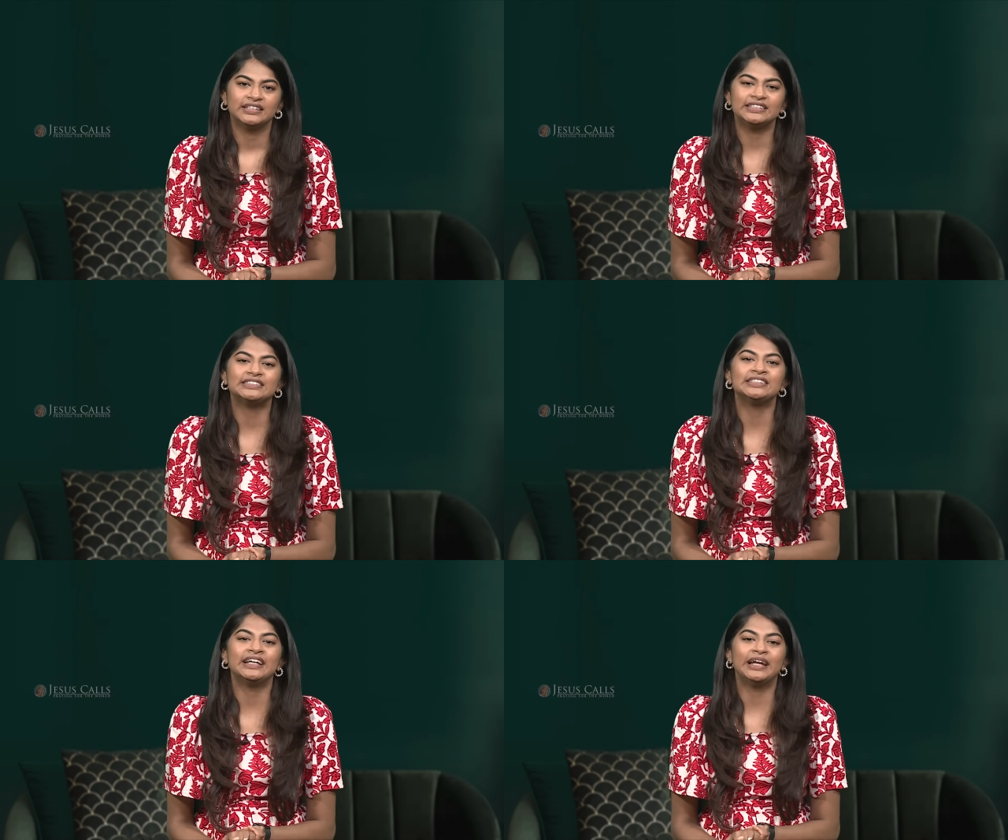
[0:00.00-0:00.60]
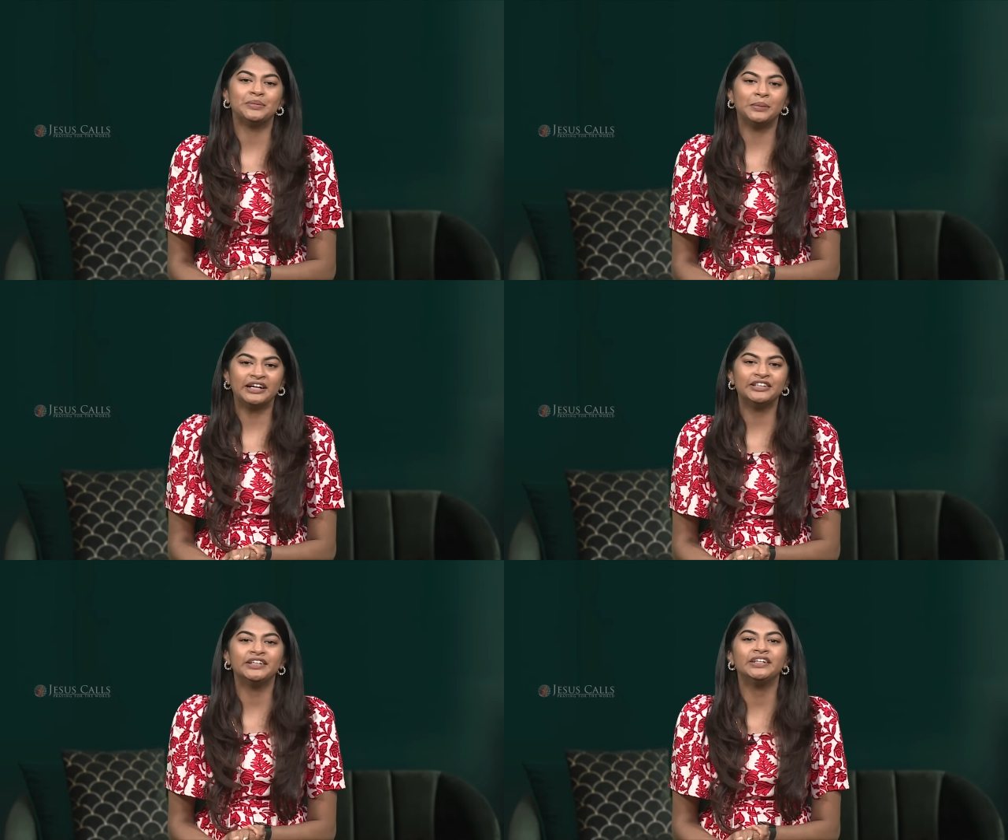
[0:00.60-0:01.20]
He said, I
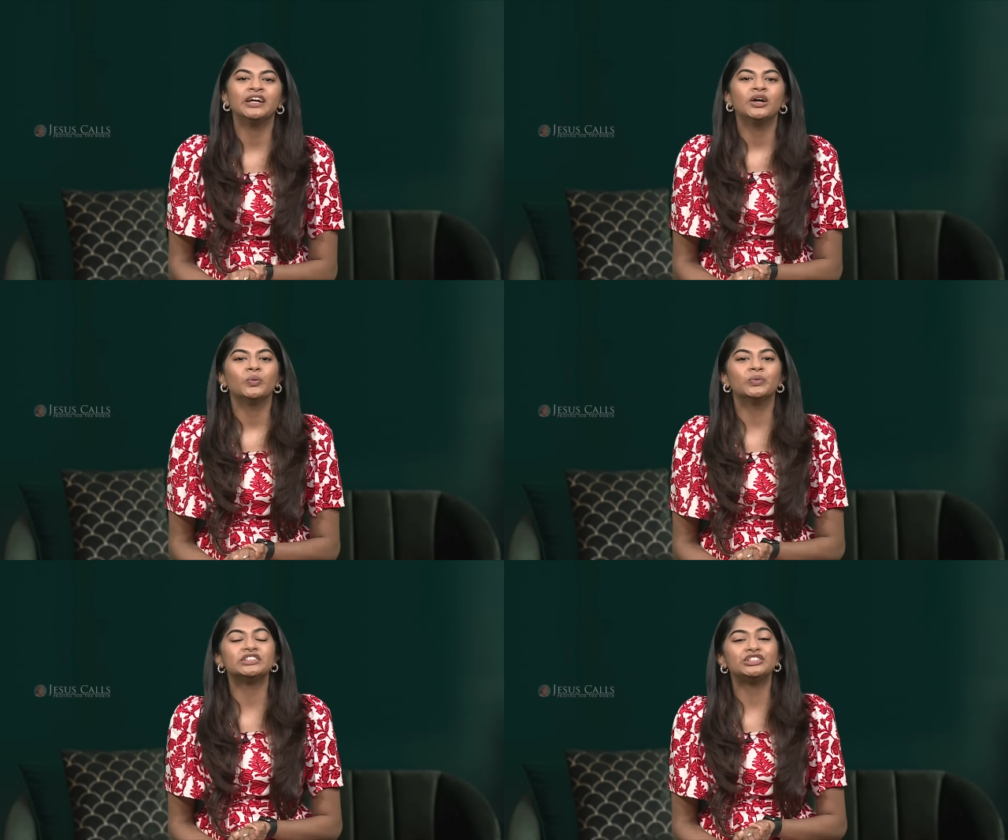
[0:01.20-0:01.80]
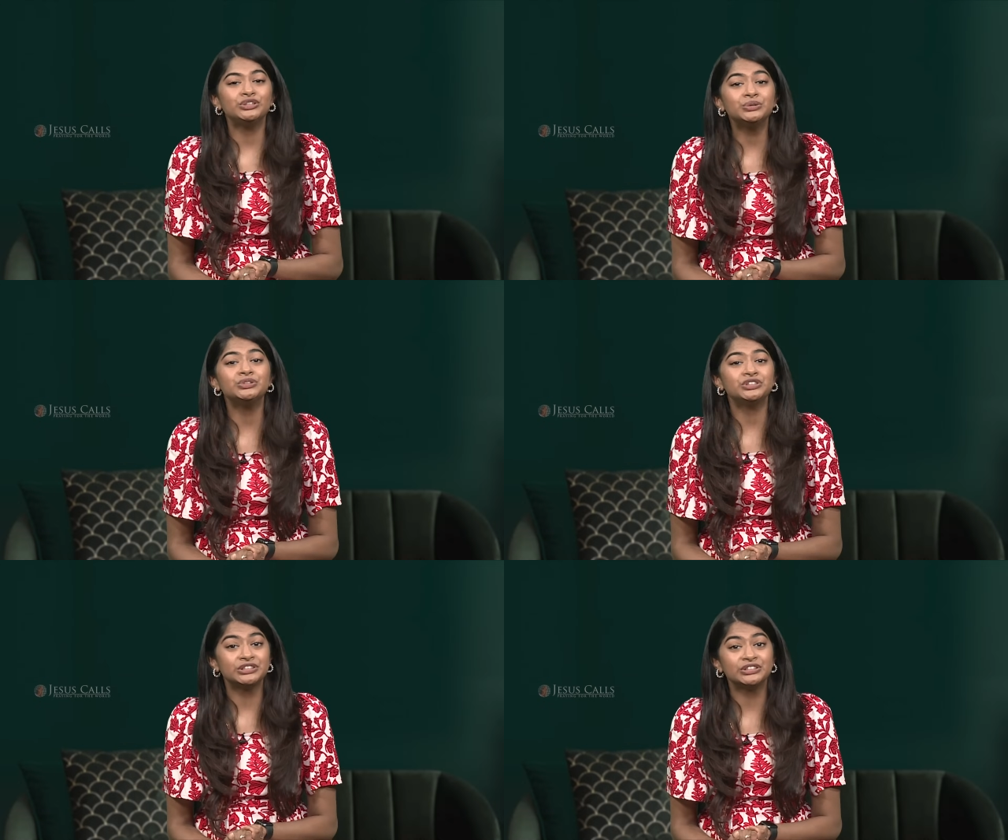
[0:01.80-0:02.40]
married with 2
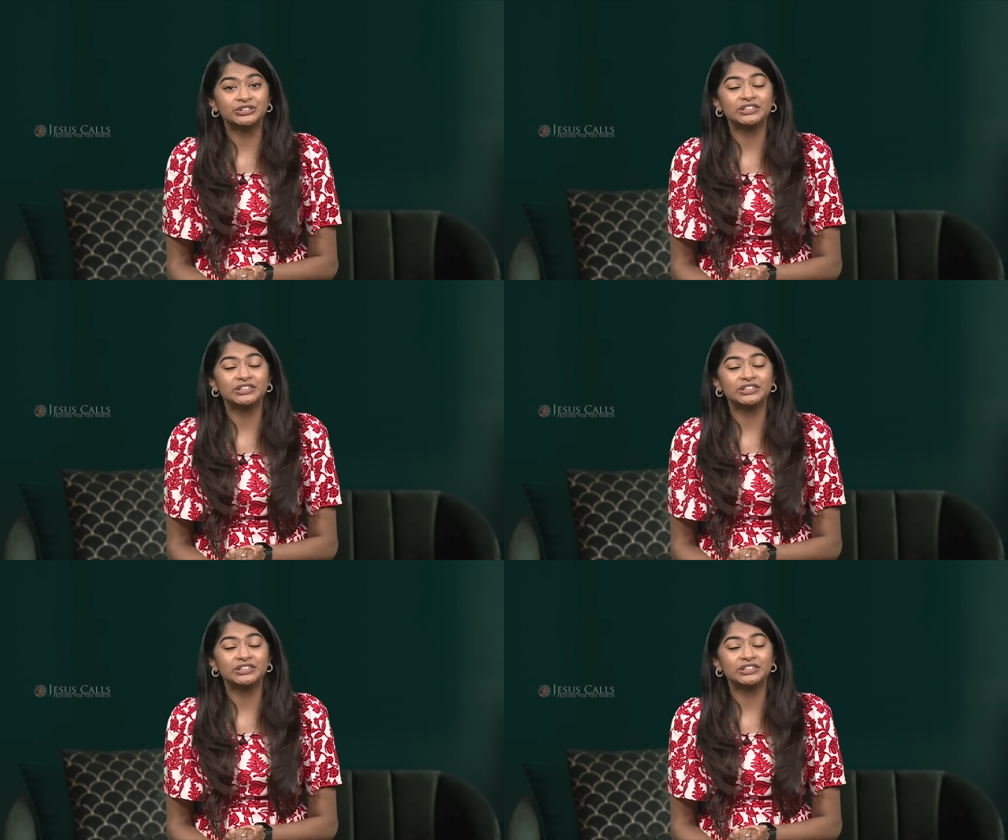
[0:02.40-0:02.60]
children.